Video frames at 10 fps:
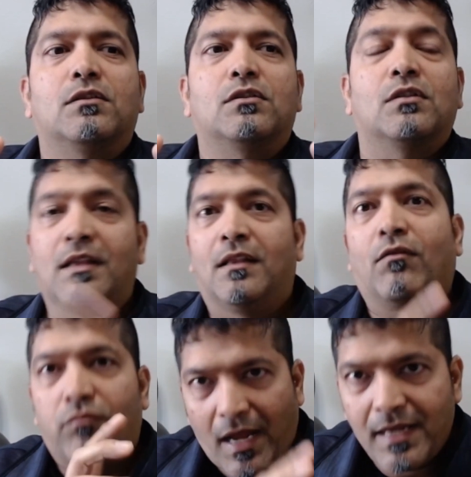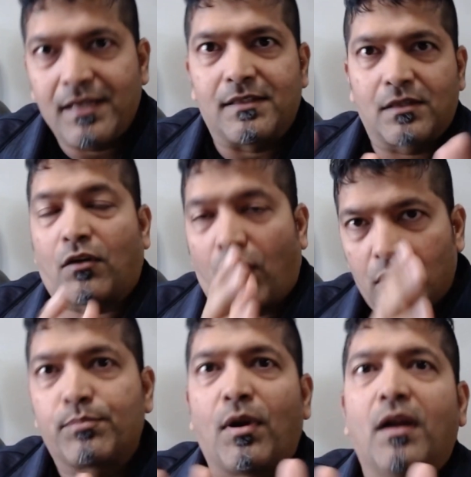so then the
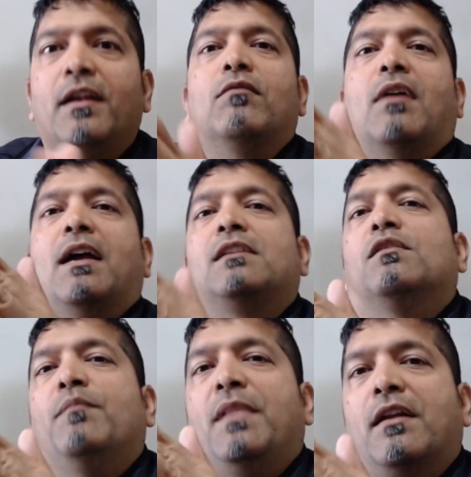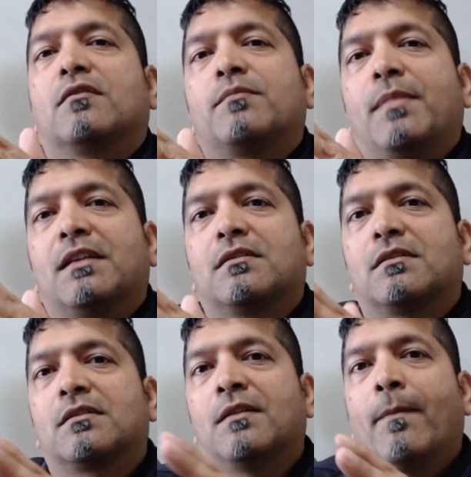corresponding rise of
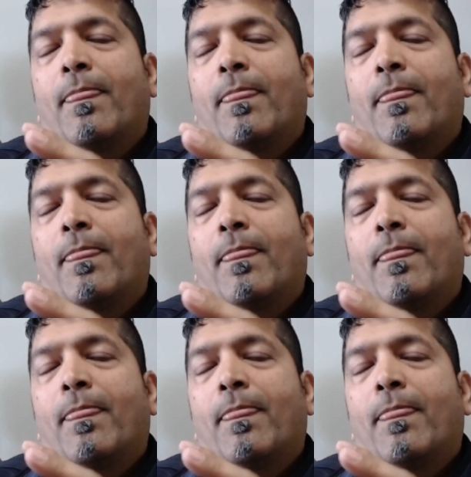makerspaces,